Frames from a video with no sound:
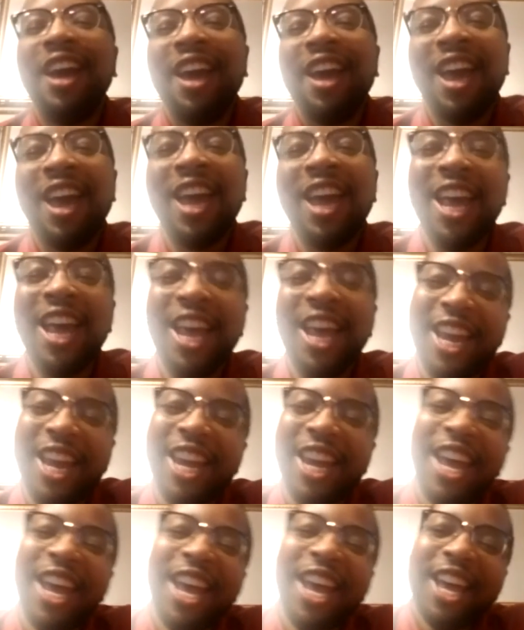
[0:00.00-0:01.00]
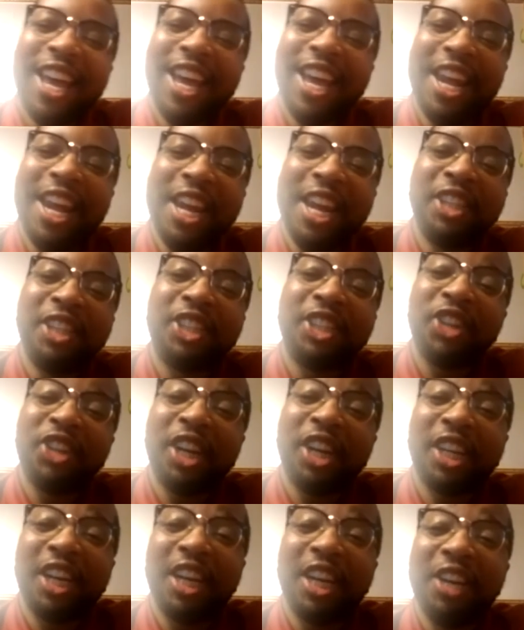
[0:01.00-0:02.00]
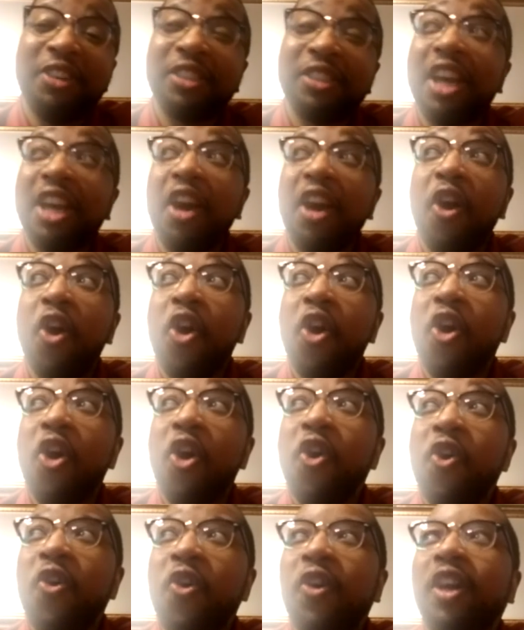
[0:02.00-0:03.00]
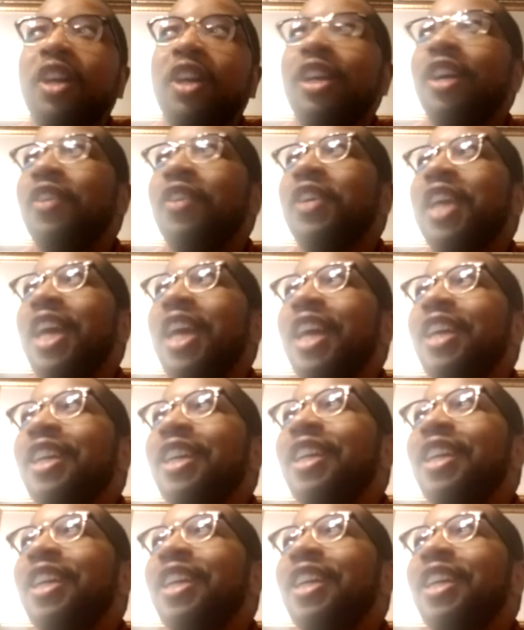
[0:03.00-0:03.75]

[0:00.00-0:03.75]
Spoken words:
And then he struck it, and it was like, oh, okay.